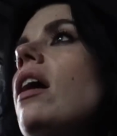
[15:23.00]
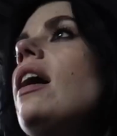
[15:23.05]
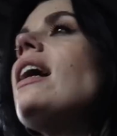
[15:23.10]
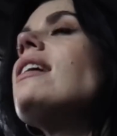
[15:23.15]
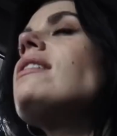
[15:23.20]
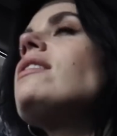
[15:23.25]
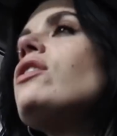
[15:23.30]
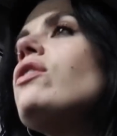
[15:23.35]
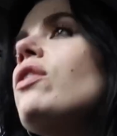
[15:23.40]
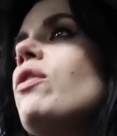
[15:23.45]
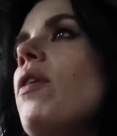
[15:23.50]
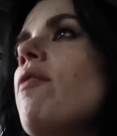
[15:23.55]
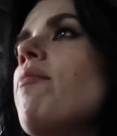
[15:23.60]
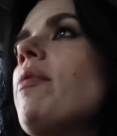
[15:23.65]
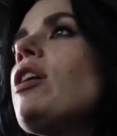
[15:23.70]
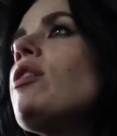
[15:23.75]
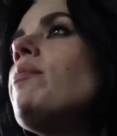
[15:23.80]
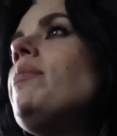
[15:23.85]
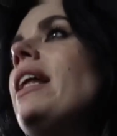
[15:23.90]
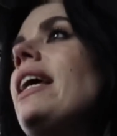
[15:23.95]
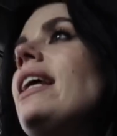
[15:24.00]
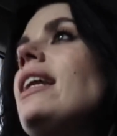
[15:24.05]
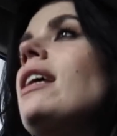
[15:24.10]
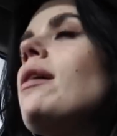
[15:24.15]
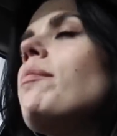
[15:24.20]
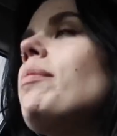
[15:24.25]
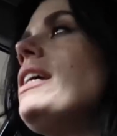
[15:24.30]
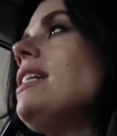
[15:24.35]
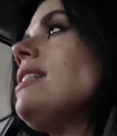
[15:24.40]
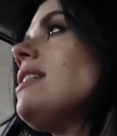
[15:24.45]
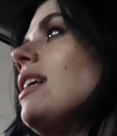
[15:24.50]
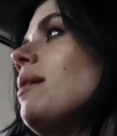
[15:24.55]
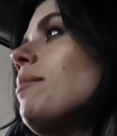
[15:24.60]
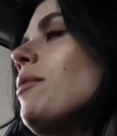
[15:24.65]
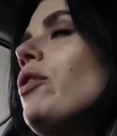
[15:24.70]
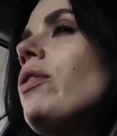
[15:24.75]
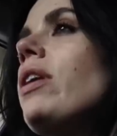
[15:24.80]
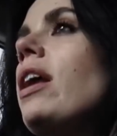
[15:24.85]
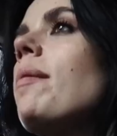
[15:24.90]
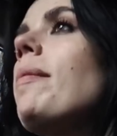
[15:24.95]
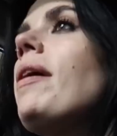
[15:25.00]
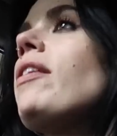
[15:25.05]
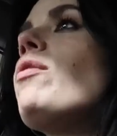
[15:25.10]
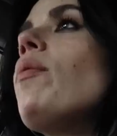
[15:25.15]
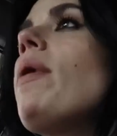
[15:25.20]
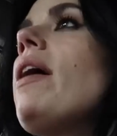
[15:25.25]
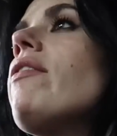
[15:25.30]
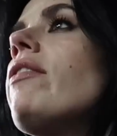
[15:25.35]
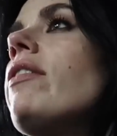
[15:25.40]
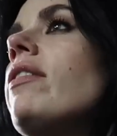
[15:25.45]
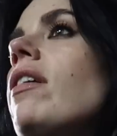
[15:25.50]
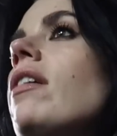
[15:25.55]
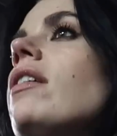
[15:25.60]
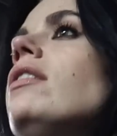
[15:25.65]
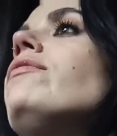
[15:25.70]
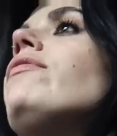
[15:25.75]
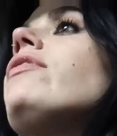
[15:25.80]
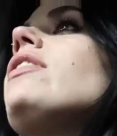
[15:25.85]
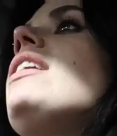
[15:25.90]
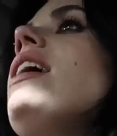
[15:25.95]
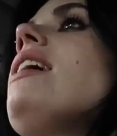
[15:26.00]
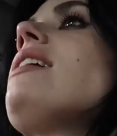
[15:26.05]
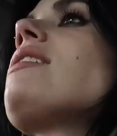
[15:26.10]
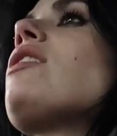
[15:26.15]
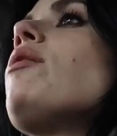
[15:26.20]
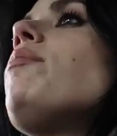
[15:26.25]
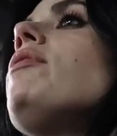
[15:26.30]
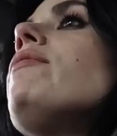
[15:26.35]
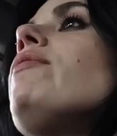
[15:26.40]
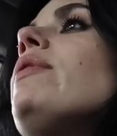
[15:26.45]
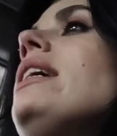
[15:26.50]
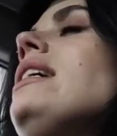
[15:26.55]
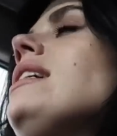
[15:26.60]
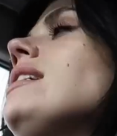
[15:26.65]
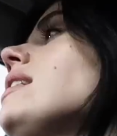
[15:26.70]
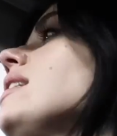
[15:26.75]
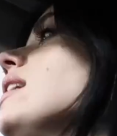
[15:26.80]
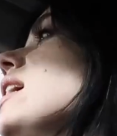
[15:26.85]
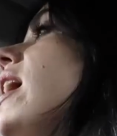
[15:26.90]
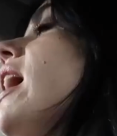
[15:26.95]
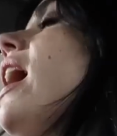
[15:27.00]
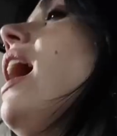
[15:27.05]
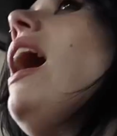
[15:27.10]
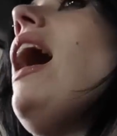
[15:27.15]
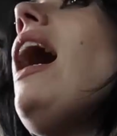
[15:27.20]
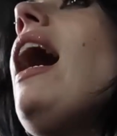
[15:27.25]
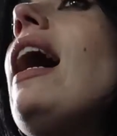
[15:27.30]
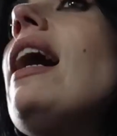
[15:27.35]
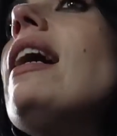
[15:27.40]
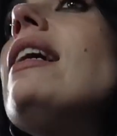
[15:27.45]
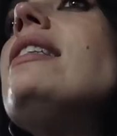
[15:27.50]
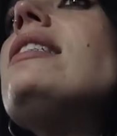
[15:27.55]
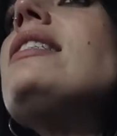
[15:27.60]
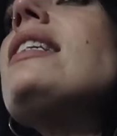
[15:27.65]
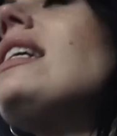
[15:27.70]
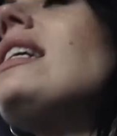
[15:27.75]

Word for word: As you know, I've been complaining and pissing and moaning about the weather in Ireland for the last couple of weeks, and